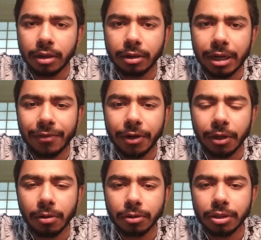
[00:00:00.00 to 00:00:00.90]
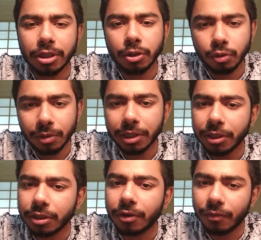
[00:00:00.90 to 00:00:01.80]
uh, diverticulosis and usually it
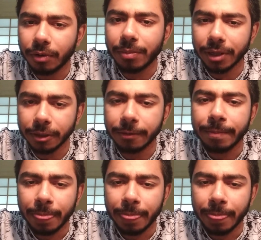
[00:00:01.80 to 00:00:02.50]
is confirmed by the